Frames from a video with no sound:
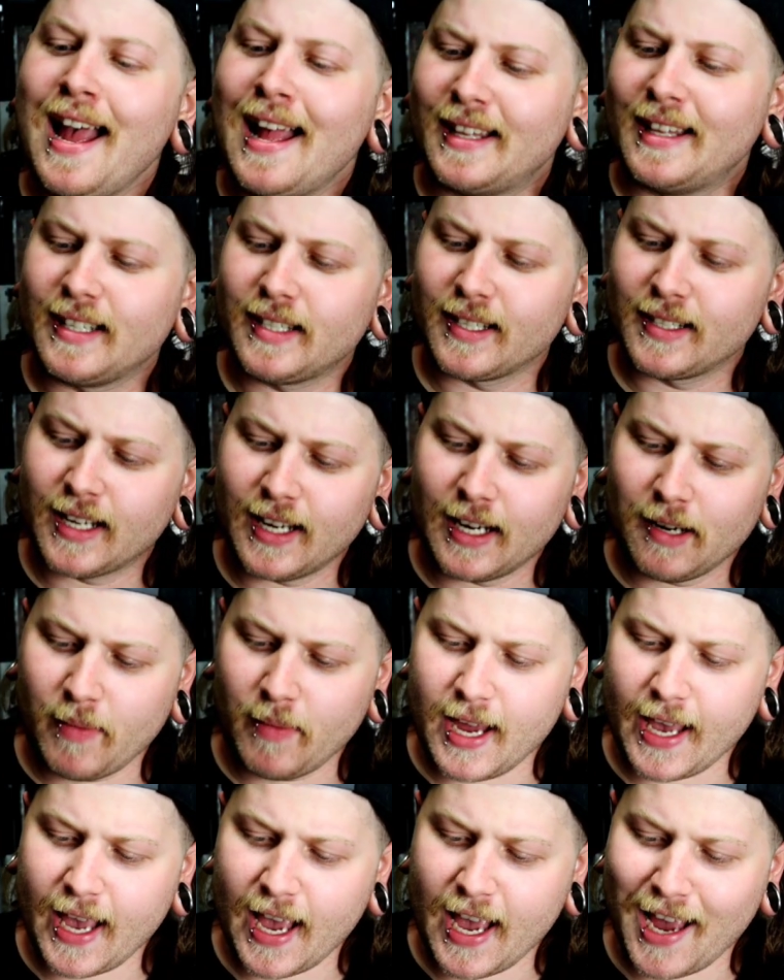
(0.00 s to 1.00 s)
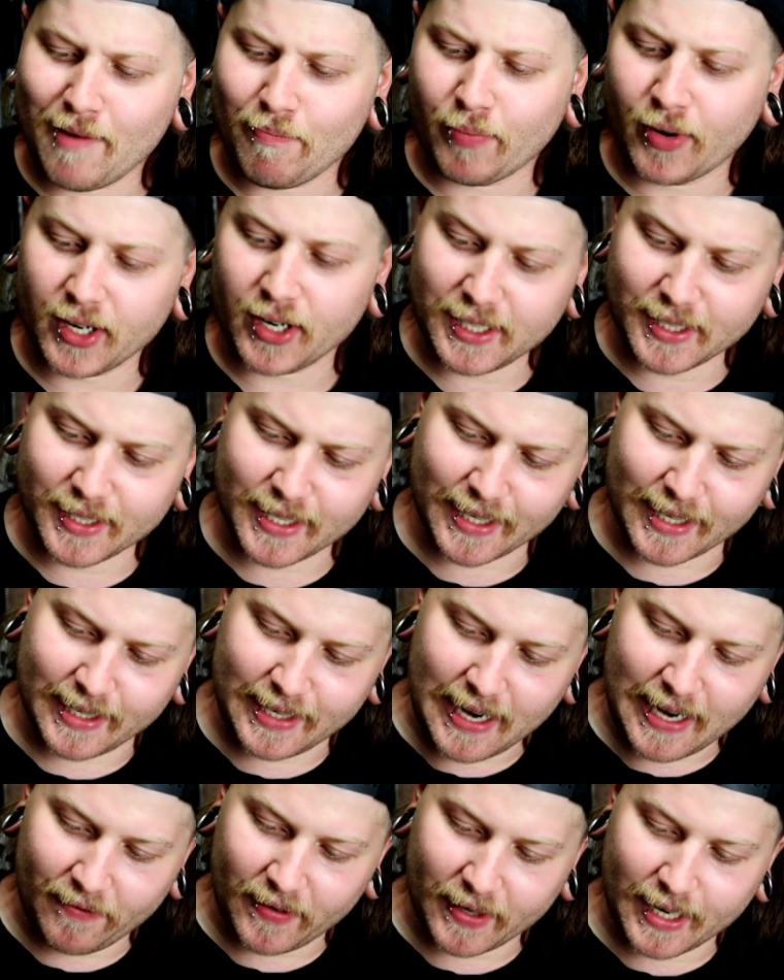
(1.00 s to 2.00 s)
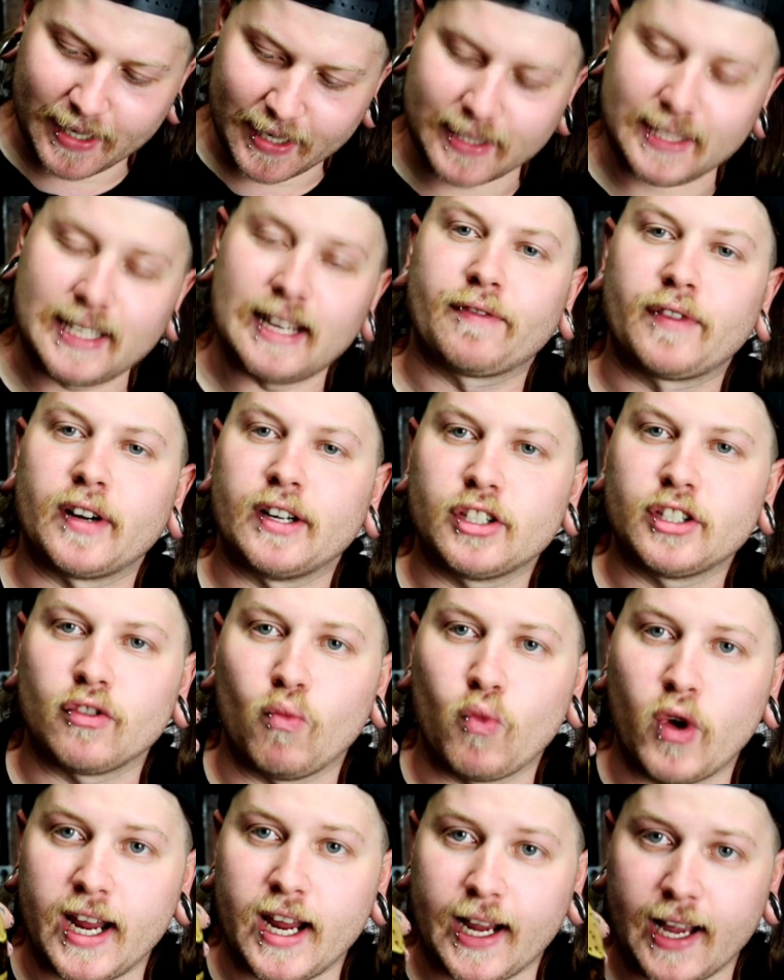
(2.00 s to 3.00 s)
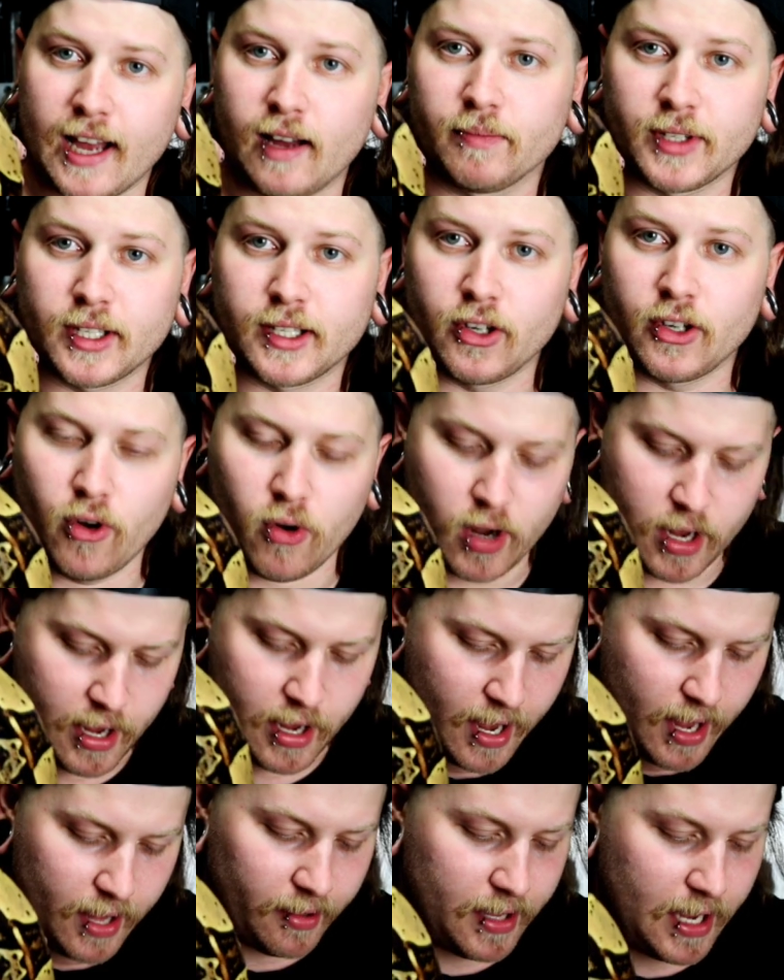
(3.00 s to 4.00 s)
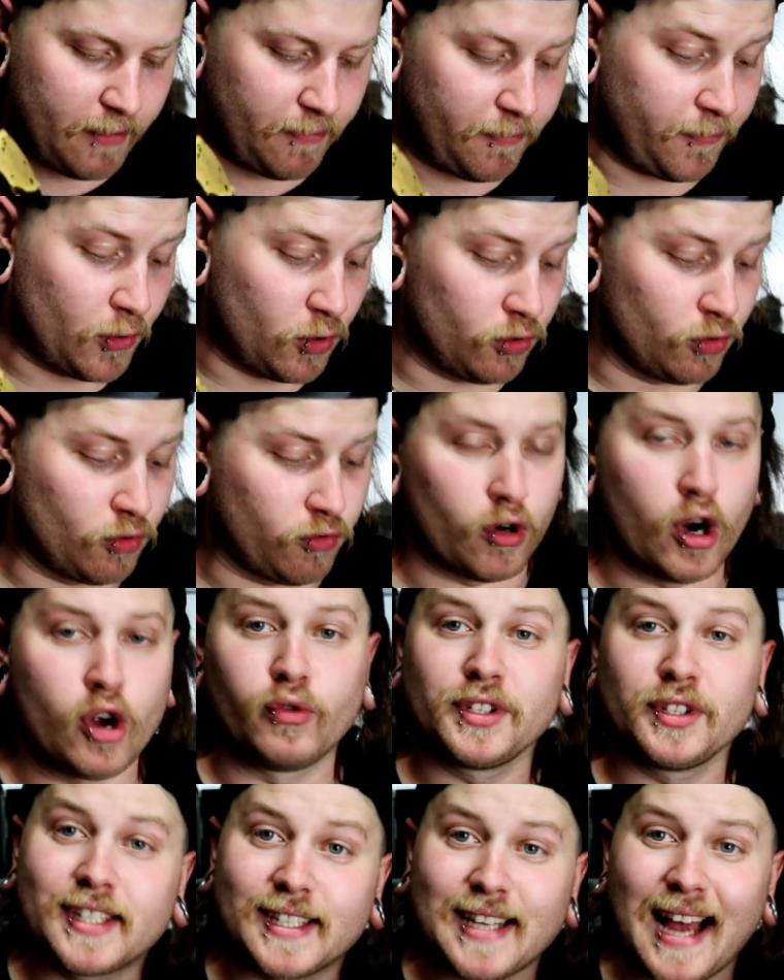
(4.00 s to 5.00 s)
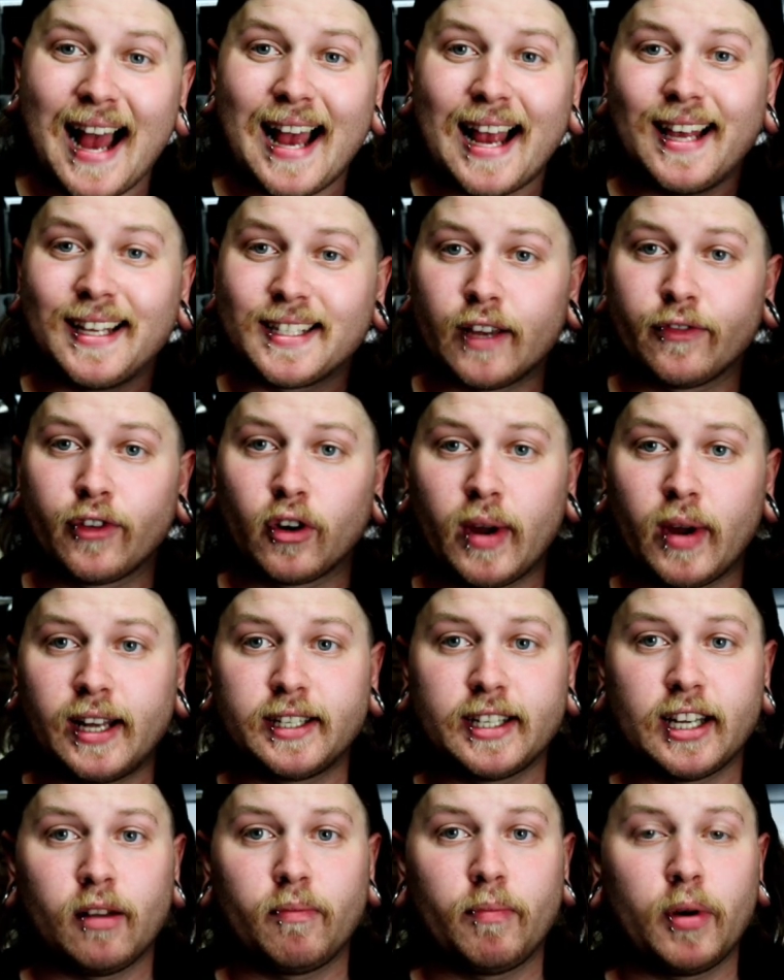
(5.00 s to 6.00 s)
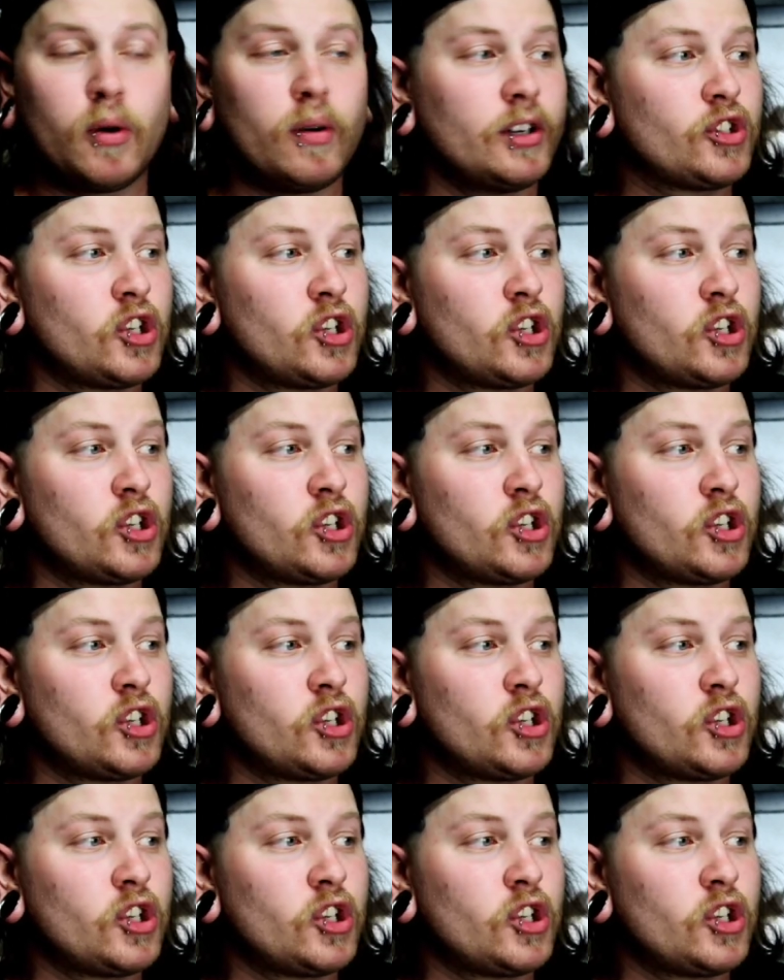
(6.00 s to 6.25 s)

This is gonna make a pretty significant difference when it comes to the full-grown size of a red-tailed boa,